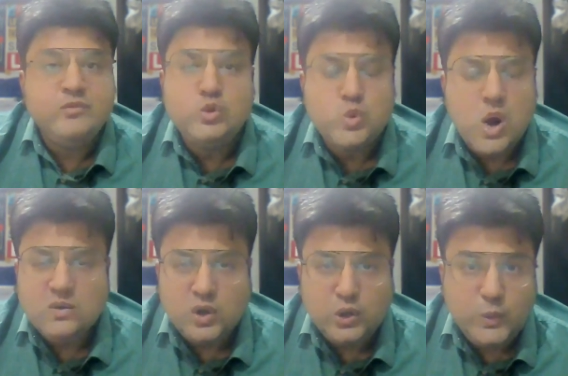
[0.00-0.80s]
you
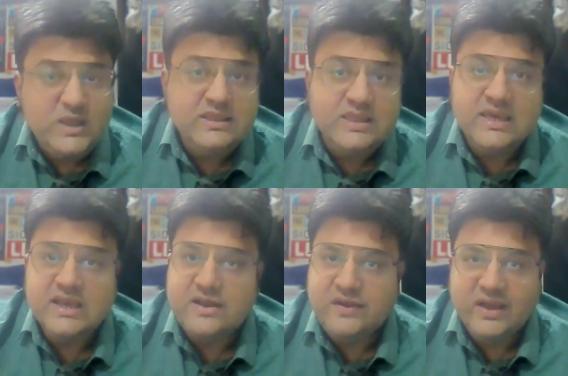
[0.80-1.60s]
are what you eat,
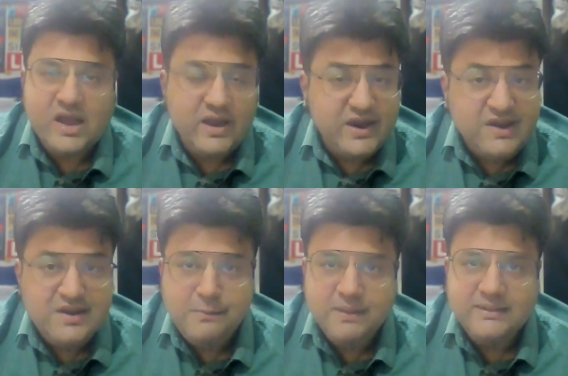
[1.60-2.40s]
think, and drink. I
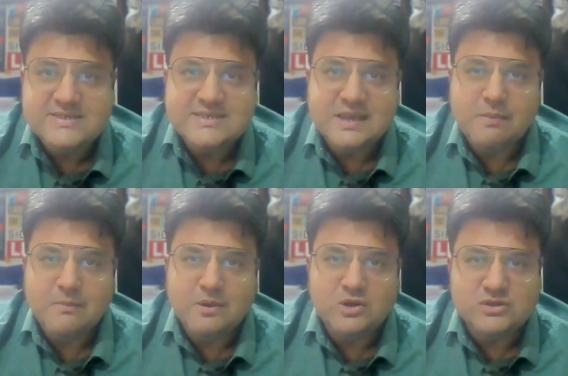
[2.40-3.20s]
again repeat this
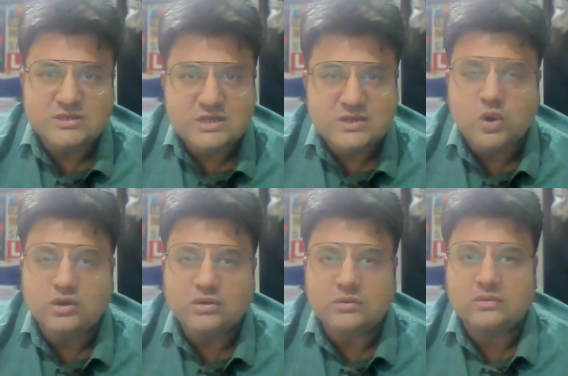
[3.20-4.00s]
statement because this is
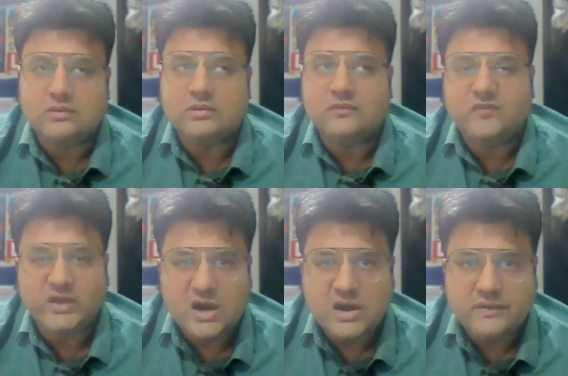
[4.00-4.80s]
what uh,
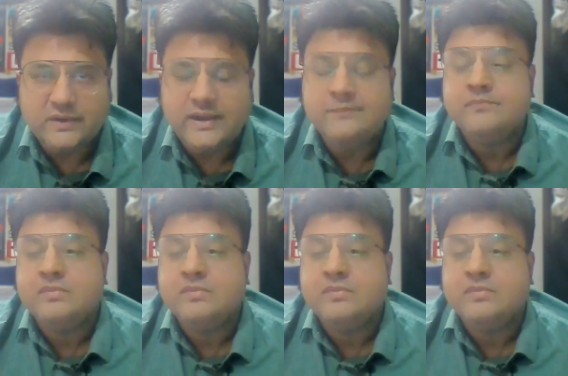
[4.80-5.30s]
we are, right?